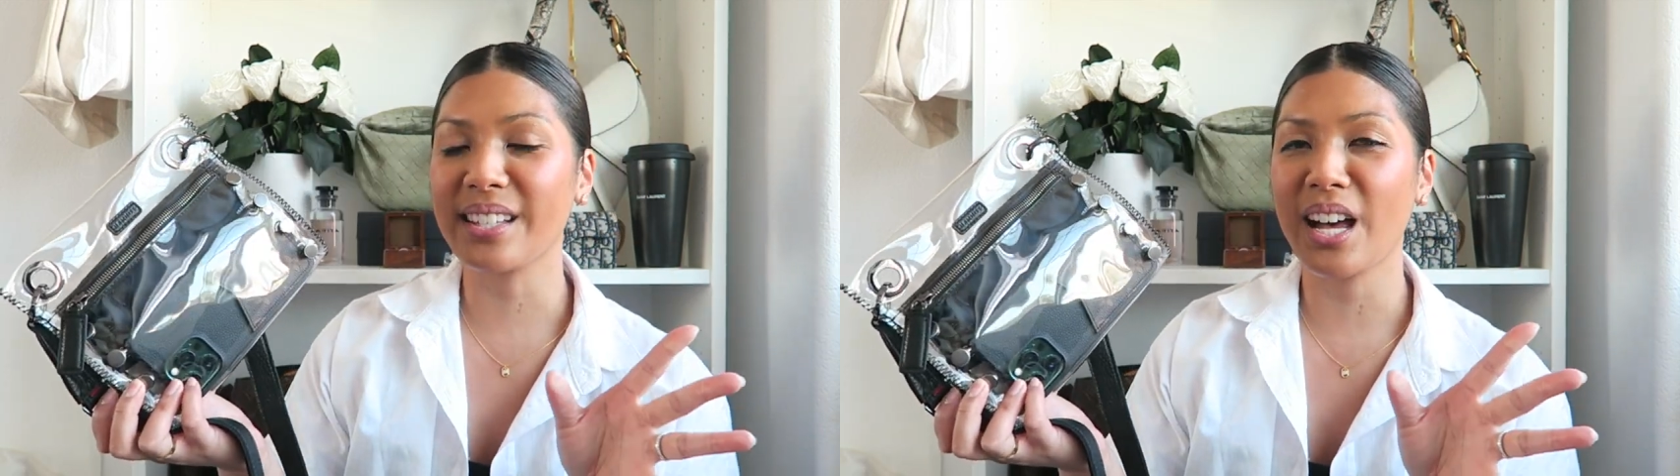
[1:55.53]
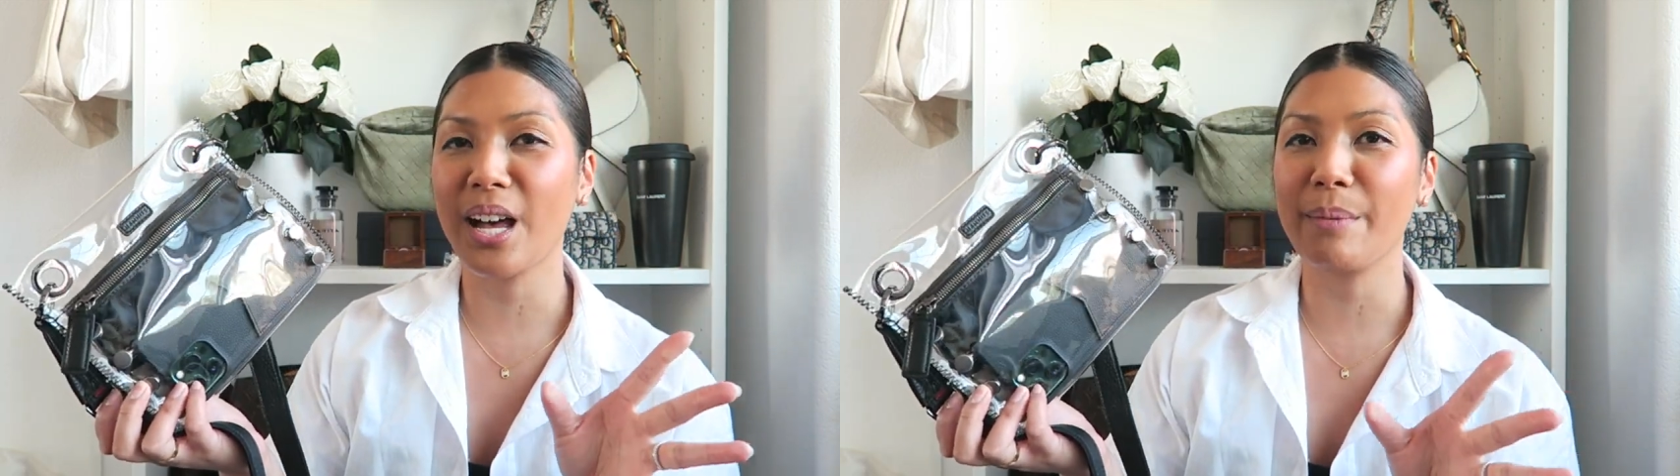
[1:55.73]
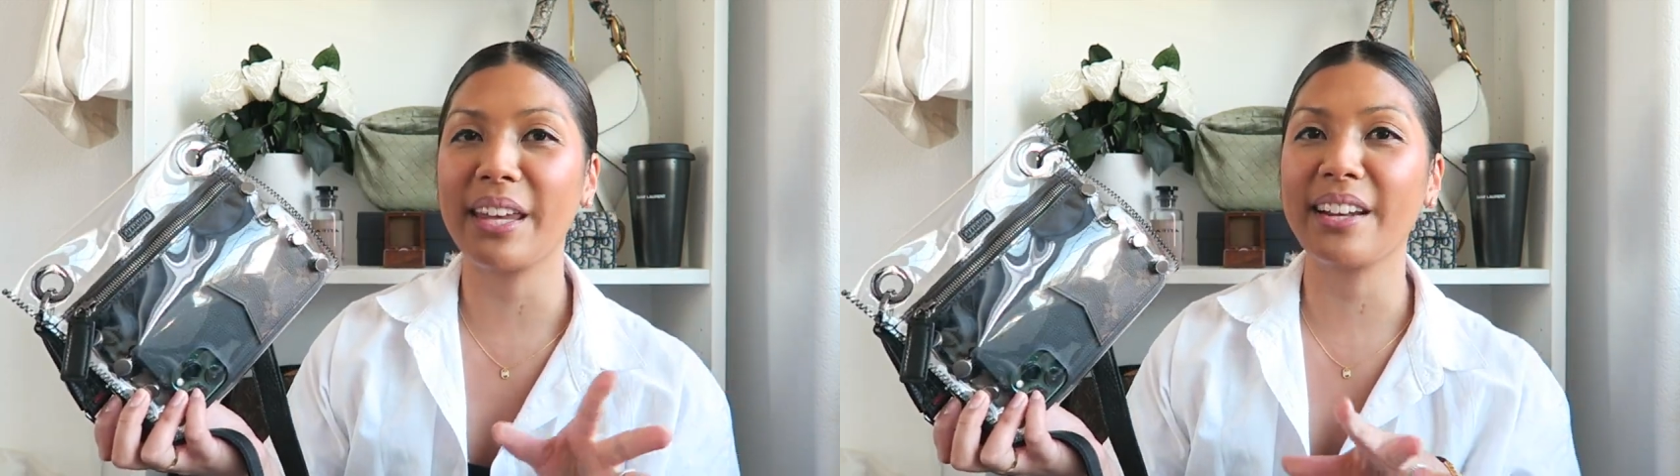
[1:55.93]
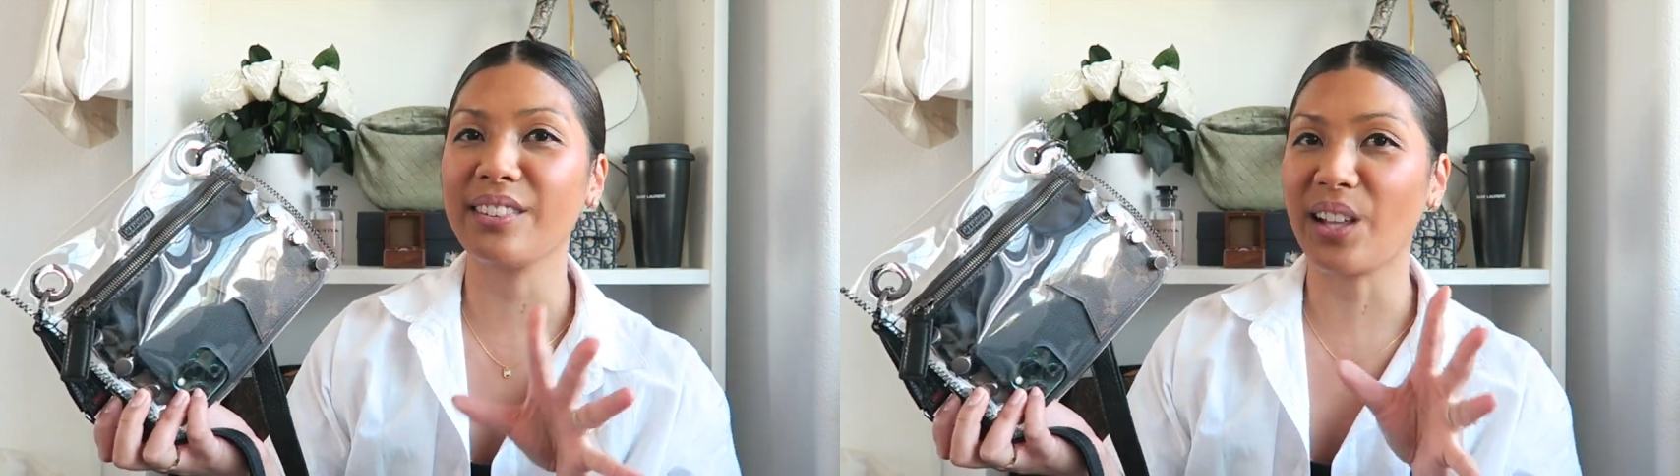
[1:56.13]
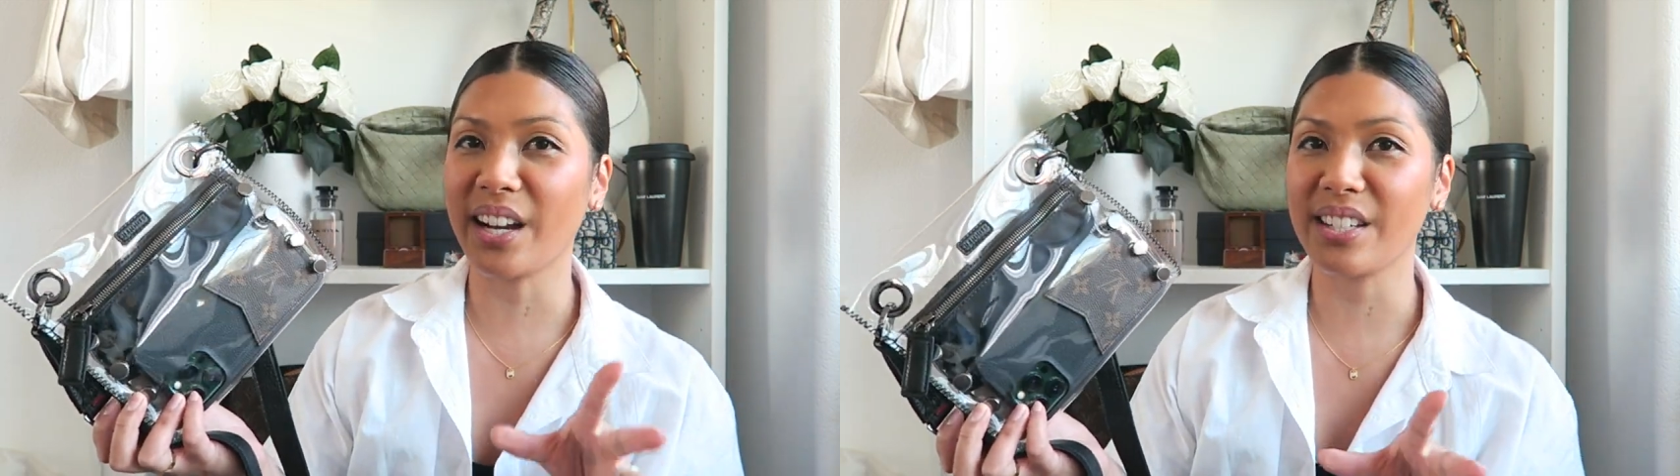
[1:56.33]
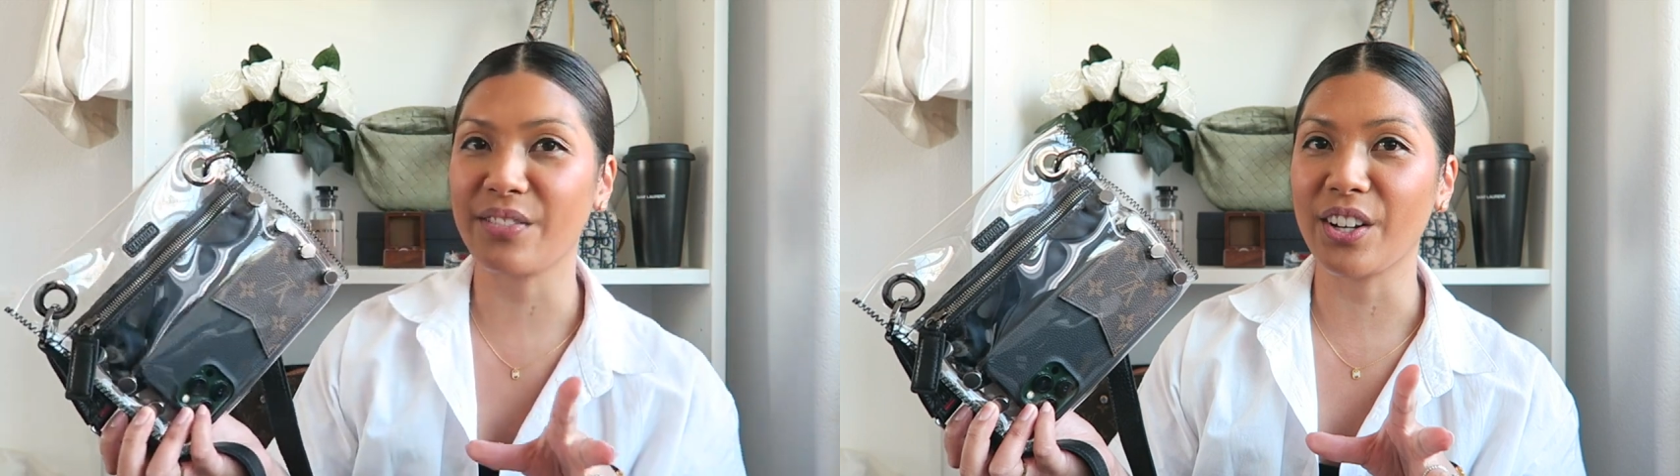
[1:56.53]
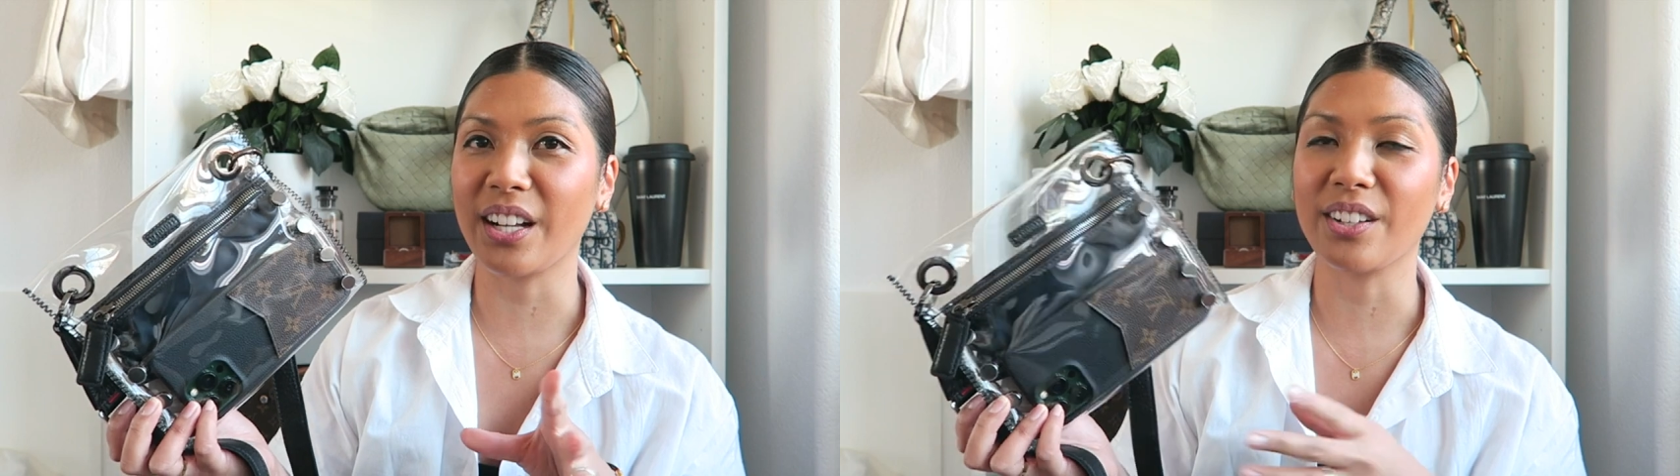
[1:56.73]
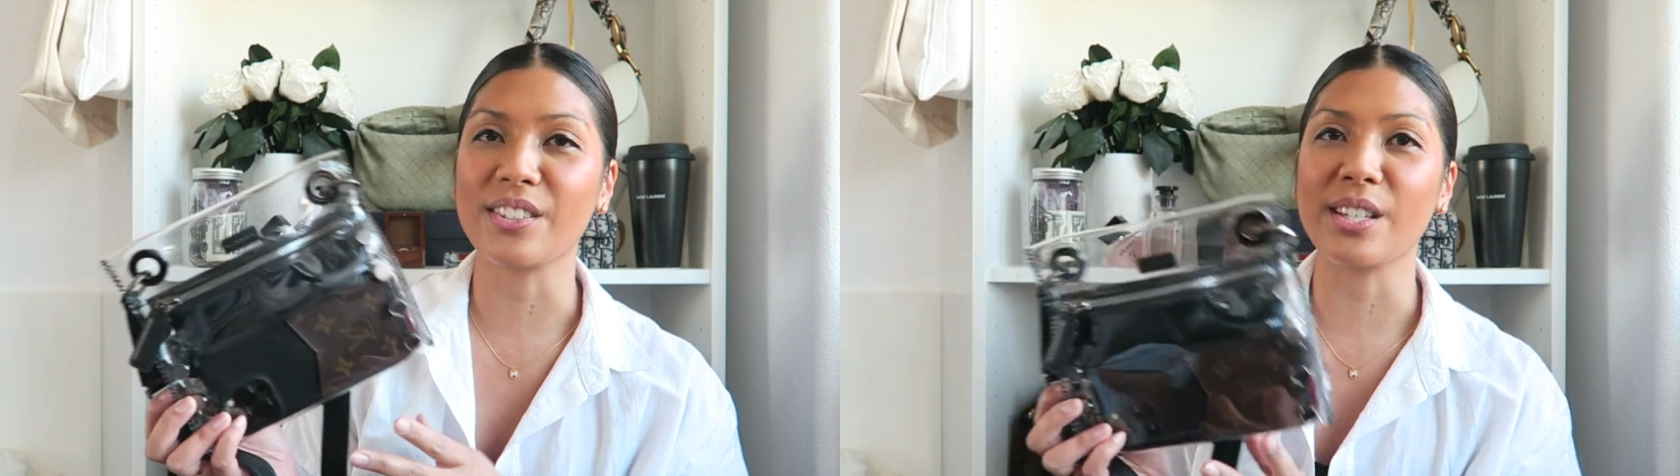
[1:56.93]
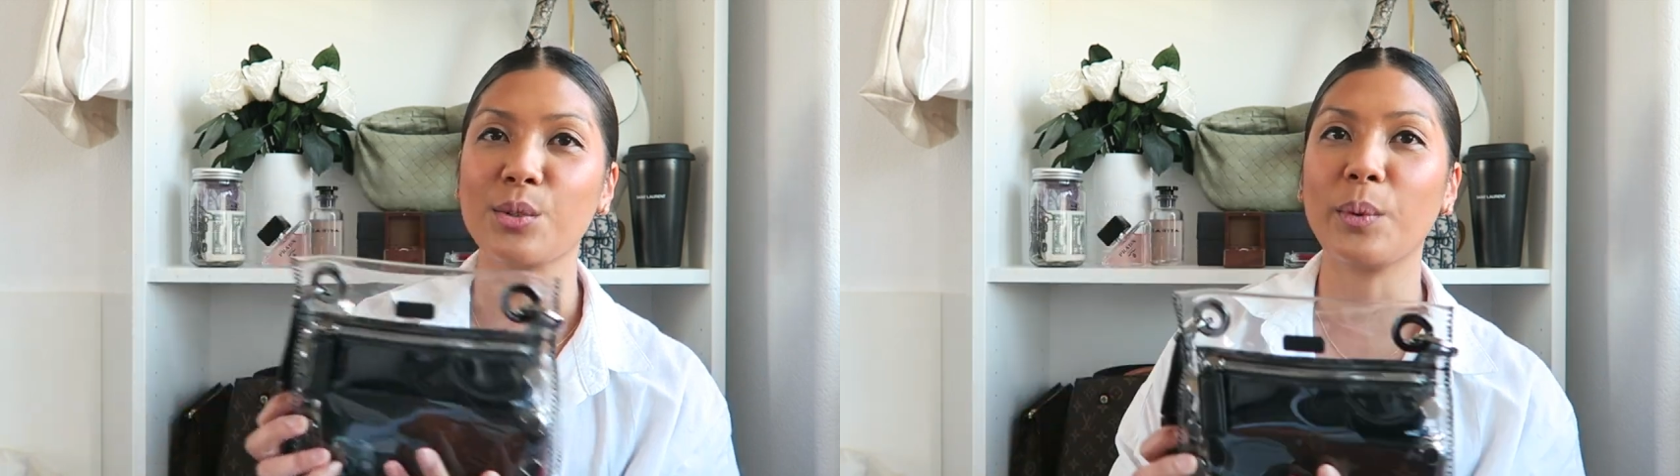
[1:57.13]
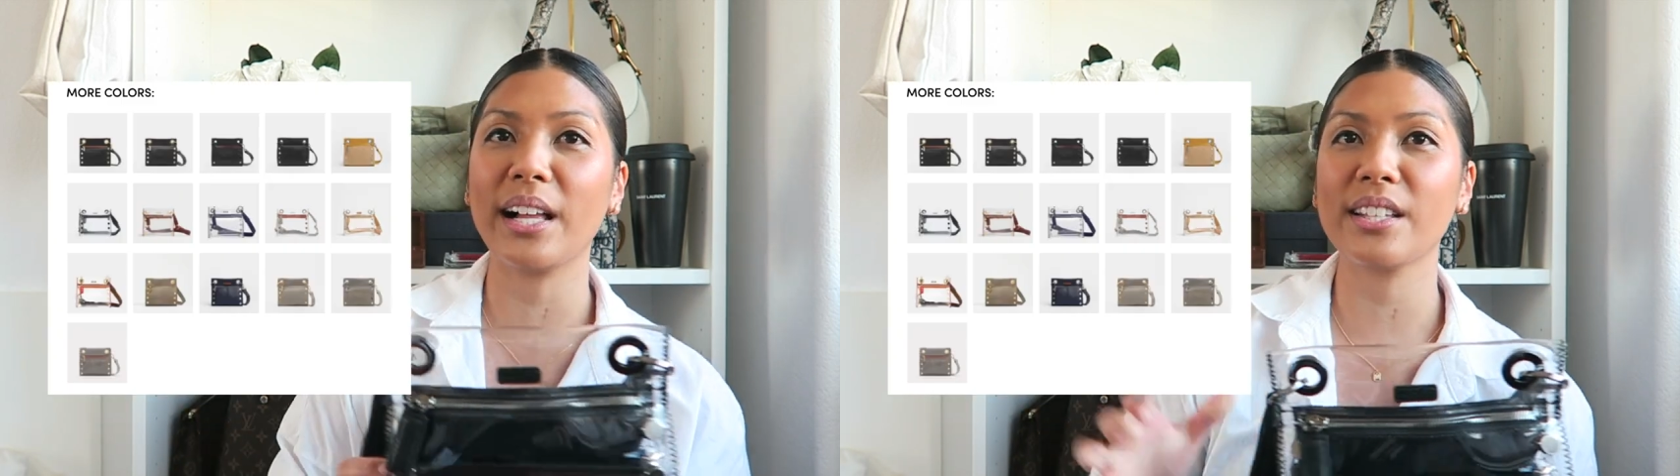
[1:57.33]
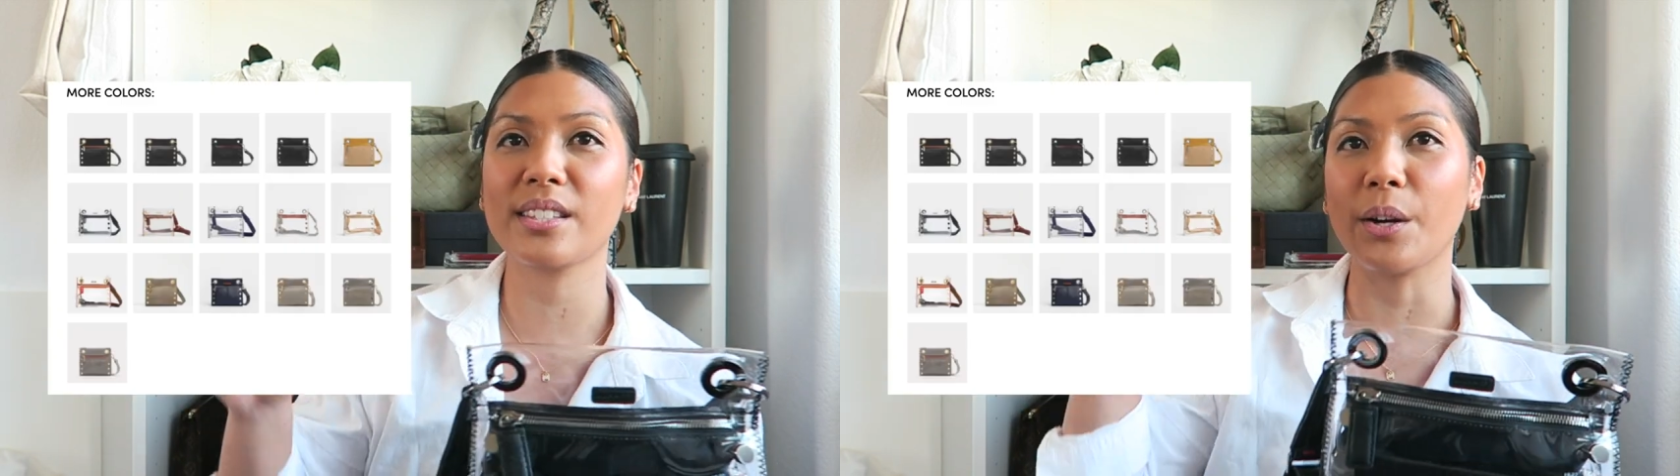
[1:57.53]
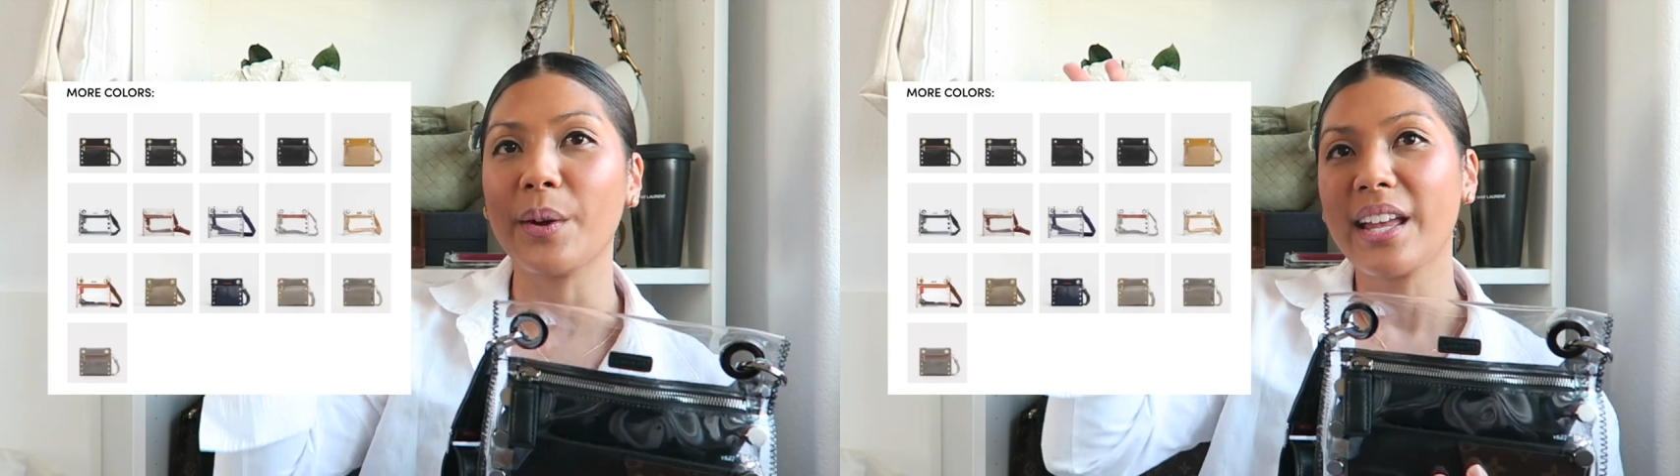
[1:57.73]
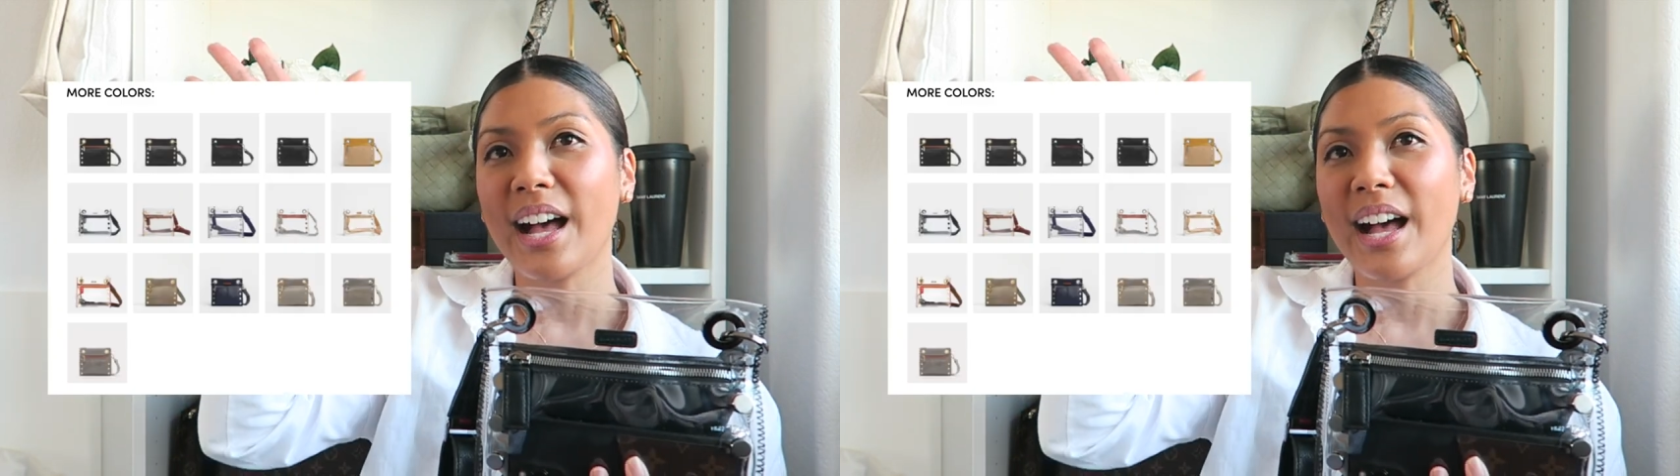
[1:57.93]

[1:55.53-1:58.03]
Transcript: come in a lot of different colors as well so